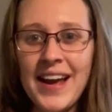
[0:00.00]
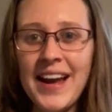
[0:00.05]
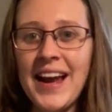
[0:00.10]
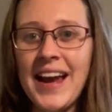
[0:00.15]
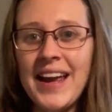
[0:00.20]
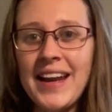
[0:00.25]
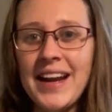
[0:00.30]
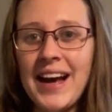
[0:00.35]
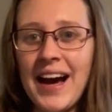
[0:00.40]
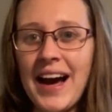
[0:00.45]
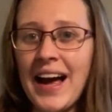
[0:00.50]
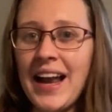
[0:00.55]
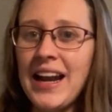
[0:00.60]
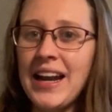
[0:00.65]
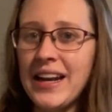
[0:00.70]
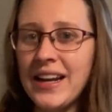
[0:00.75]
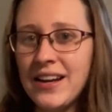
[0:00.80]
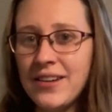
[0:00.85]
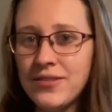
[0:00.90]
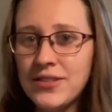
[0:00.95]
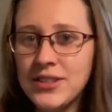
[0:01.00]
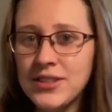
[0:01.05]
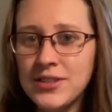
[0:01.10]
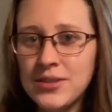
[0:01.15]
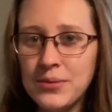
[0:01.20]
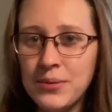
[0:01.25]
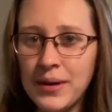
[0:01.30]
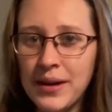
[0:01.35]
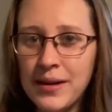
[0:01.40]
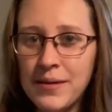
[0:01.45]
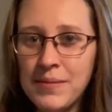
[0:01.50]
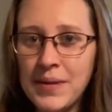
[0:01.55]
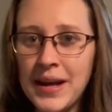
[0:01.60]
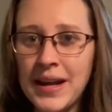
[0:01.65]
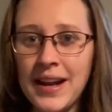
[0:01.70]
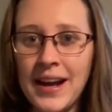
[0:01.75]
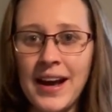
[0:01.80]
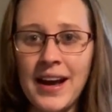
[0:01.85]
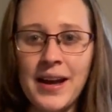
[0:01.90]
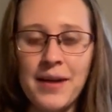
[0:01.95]
And I love to swim, and
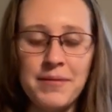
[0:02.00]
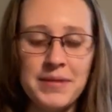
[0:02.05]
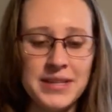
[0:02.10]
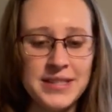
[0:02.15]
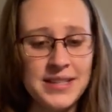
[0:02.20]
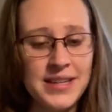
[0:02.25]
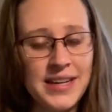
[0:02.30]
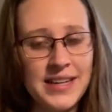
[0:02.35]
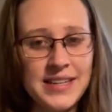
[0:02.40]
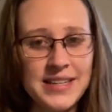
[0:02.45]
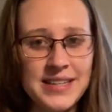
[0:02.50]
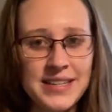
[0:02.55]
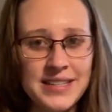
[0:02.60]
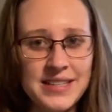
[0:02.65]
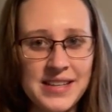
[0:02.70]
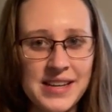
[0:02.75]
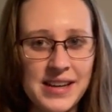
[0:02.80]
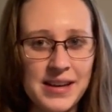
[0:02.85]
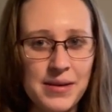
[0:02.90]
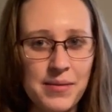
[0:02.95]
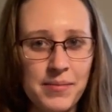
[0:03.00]
I am excited to see